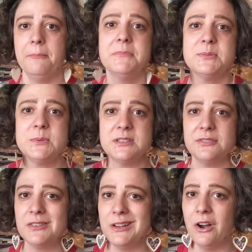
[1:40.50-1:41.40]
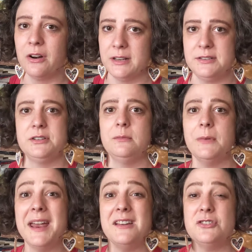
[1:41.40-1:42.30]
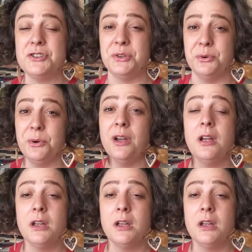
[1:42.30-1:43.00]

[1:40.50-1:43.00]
specifically on into May and June.